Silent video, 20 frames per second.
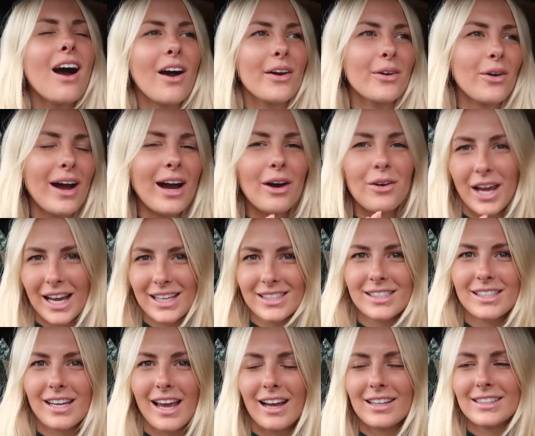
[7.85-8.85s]
I got out
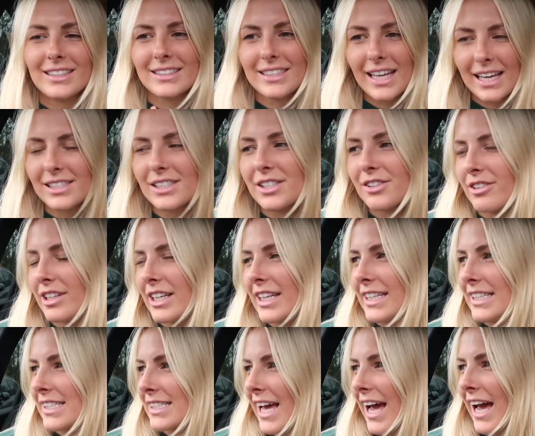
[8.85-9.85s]
yesterday, I did test to
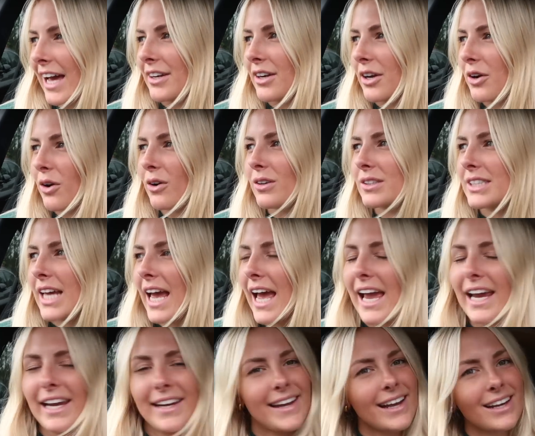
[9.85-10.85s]
release and got
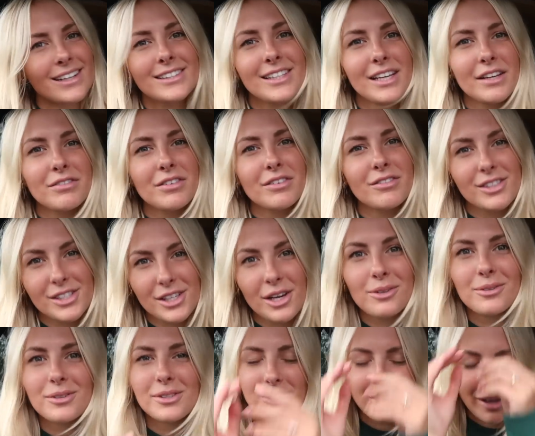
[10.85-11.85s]
a negative result.